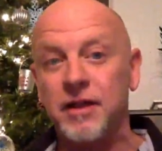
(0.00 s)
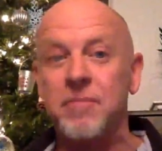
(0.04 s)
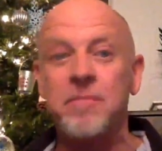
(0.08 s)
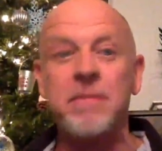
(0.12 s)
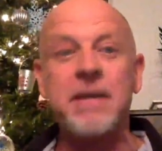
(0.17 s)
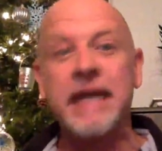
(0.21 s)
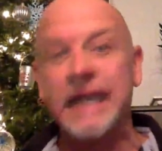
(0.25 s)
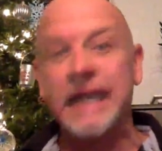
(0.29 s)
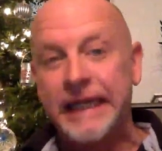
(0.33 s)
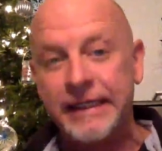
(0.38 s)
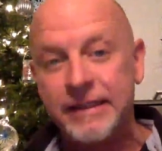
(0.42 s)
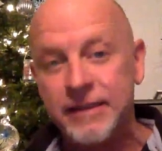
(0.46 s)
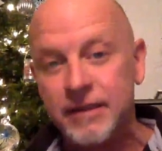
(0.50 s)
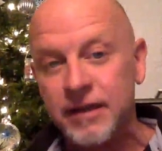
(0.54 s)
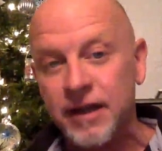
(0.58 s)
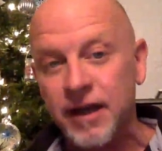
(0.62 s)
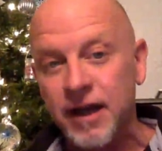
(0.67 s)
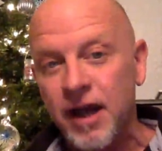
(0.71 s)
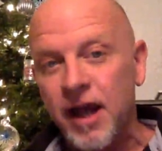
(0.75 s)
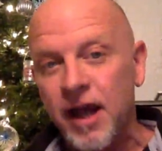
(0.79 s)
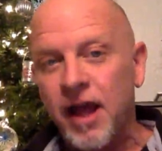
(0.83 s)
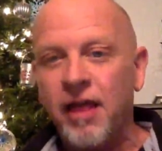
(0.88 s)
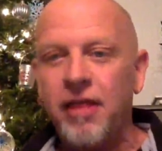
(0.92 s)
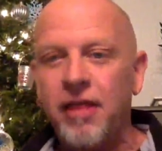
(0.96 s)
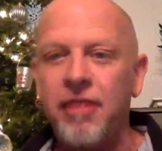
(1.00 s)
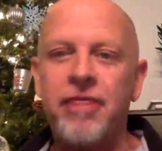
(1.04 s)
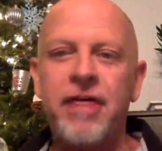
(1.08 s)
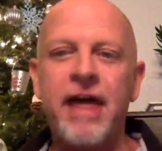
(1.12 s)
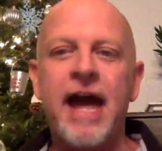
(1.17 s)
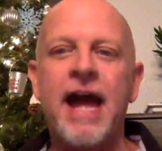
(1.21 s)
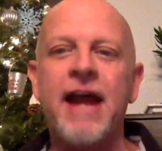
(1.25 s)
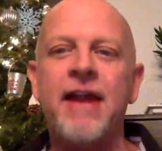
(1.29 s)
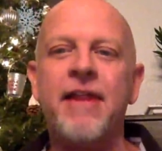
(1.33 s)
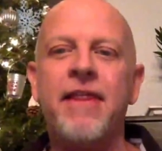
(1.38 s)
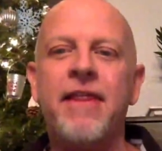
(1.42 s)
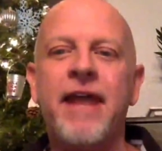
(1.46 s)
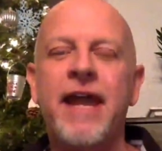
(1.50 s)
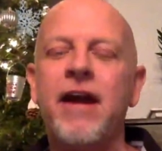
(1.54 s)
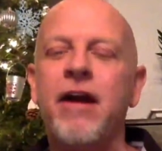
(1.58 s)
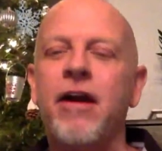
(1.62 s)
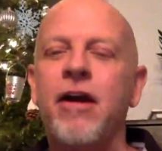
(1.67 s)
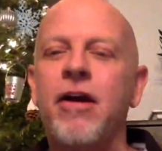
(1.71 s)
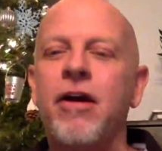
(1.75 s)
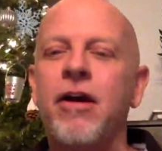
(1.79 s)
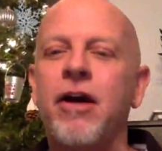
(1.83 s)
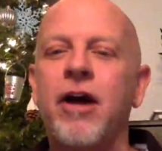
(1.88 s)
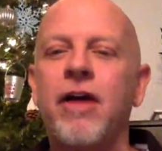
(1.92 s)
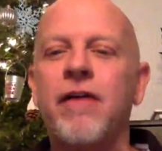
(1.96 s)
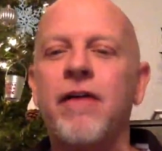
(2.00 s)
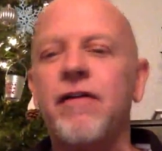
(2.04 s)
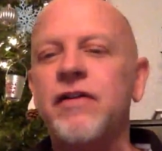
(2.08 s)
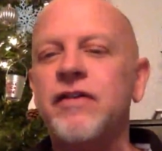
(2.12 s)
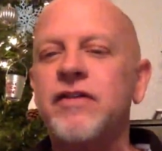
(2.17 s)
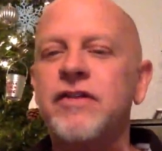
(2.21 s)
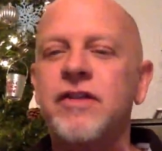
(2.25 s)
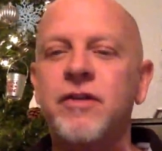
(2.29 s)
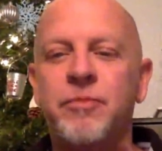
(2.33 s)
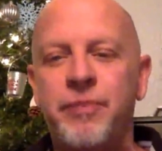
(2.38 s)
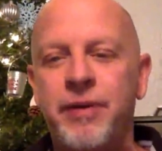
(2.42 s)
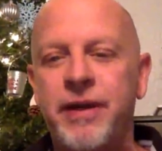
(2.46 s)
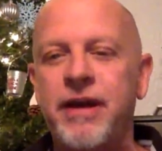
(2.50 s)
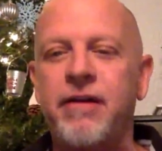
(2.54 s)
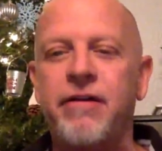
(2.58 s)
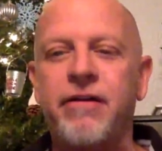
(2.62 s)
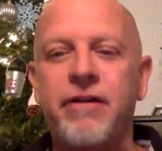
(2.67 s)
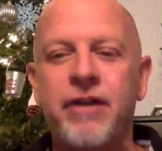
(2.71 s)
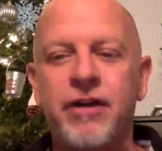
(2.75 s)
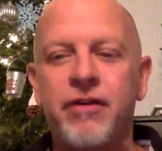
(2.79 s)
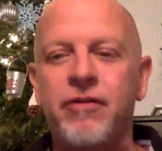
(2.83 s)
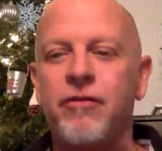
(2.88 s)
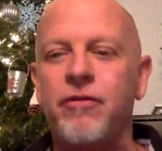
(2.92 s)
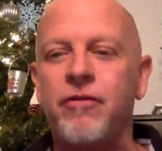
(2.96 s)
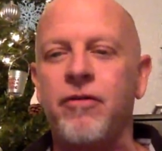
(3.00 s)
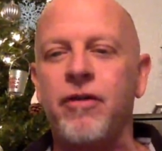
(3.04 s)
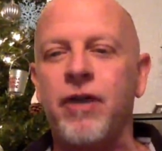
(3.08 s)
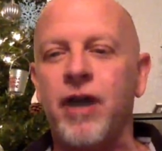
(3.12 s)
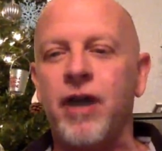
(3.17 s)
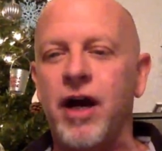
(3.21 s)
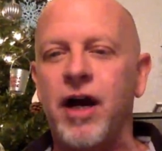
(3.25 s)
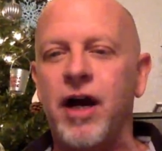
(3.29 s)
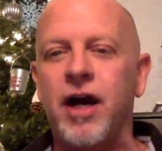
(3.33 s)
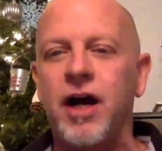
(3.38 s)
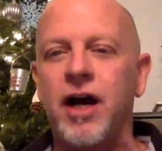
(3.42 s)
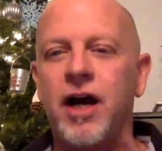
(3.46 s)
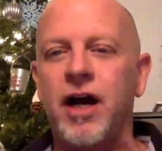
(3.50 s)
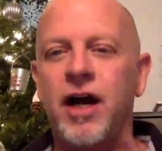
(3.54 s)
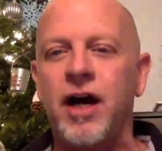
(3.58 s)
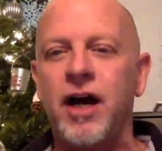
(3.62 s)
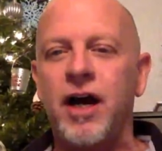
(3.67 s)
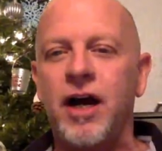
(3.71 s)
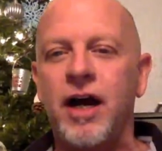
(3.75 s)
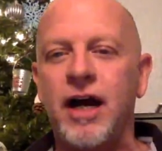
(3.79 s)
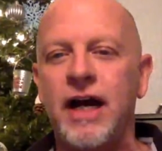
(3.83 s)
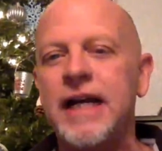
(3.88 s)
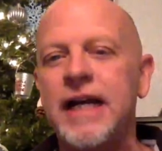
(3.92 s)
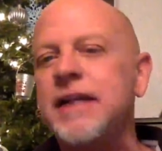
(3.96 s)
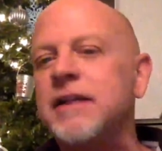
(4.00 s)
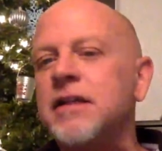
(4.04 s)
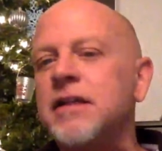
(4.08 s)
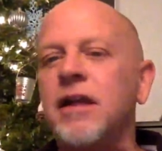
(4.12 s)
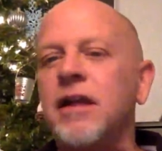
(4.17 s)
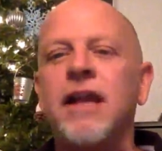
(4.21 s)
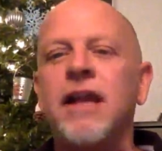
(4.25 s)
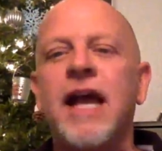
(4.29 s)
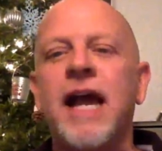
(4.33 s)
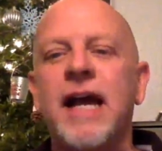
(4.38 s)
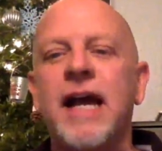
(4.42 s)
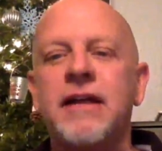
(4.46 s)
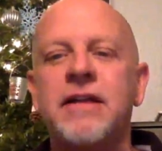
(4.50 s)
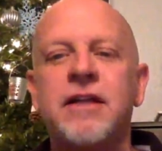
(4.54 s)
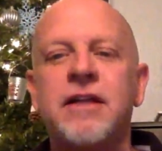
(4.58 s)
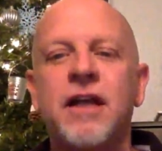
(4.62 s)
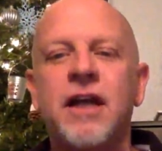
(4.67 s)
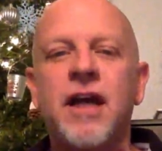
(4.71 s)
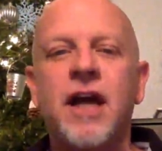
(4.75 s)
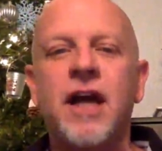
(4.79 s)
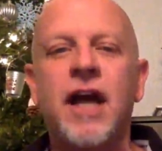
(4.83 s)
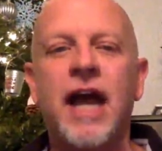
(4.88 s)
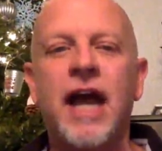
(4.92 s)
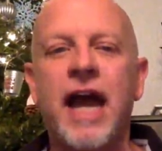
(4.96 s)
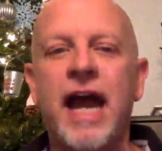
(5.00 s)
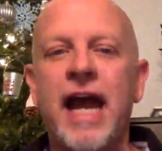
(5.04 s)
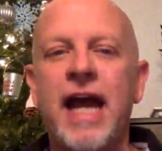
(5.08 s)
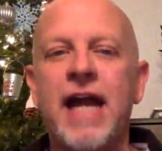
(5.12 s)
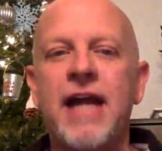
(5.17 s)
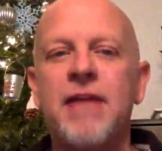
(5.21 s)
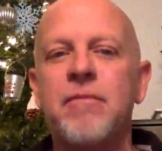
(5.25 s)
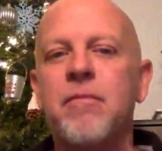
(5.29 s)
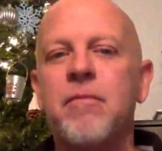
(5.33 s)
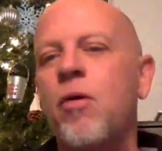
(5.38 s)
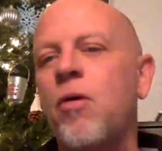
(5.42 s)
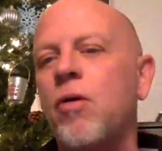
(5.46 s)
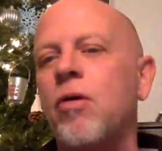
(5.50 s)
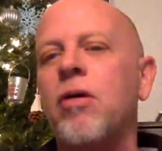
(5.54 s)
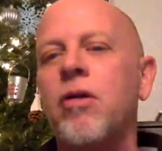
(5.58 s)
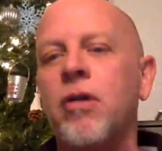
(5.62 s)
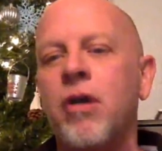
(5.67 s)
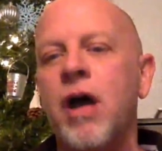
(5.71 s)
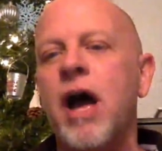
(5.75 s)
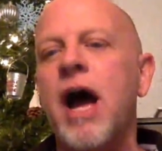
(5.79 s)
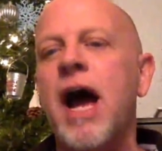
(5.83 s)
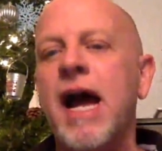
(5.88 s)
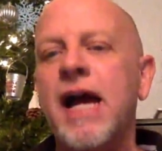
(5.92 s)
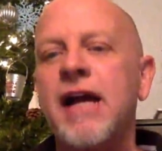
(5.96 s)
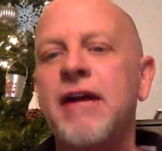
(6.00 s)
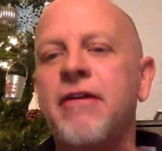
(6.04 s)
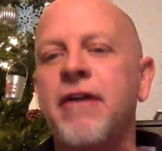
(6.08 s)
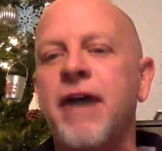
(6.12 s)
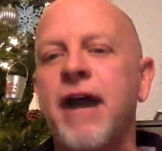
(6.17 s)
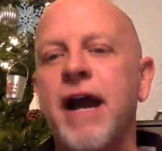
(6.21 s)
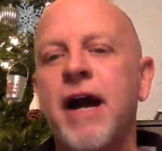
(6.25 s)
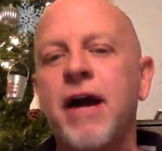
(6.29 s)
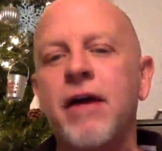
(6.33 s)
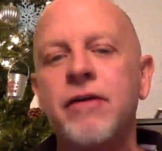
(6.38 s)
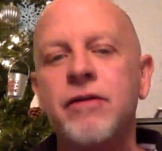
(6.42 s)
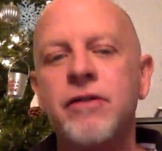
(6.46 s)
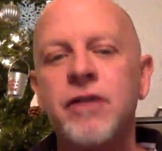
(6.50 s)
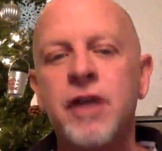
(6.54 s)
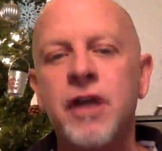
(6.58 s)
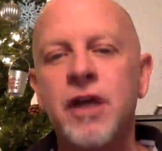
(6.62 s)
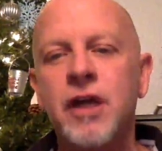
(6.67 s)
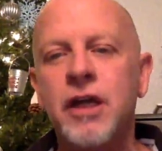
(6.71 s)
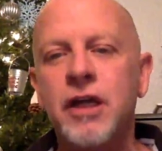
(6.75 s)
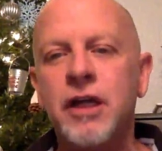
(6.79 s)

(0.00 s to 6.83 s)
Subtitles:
the meat that they are of a superior intellect and moral high ground.